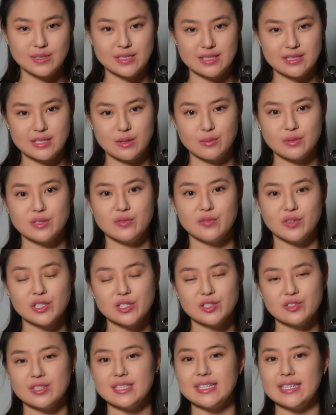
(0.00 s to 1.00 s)
since it was
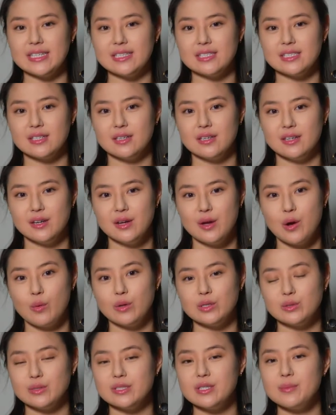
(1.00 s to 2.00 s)
first released,
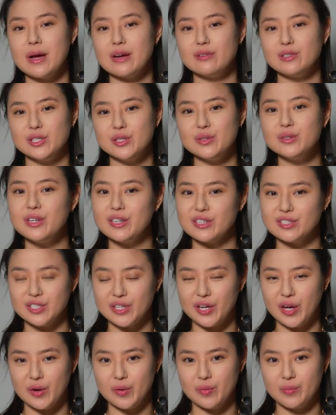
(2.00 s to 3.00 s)
which was about 2 years
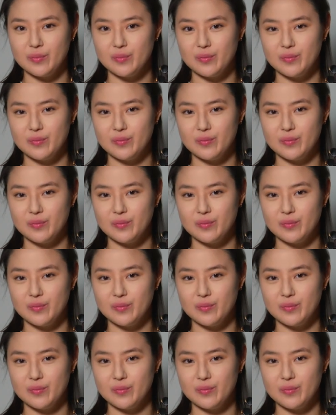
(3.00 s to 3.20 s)
ago.